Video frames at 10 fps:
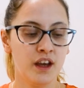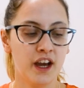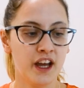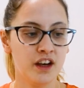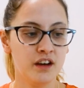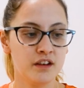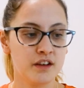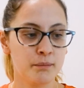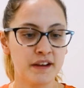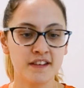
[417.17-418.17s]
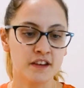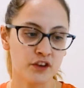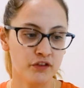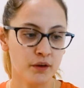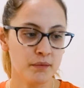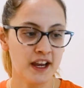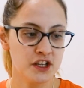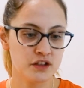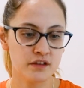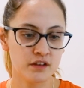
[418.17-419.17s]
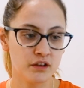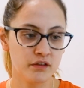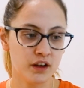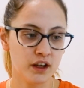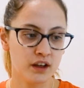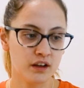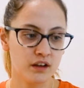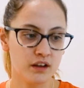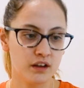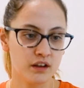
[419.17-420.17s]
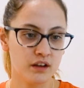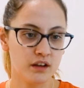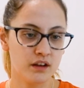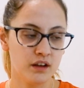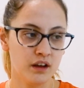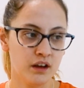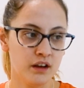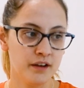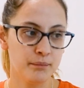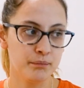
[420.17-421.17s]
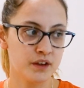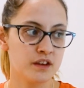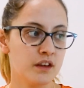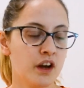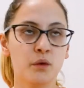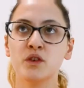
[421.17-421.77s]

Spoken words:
And basically, so from the ages of like, I was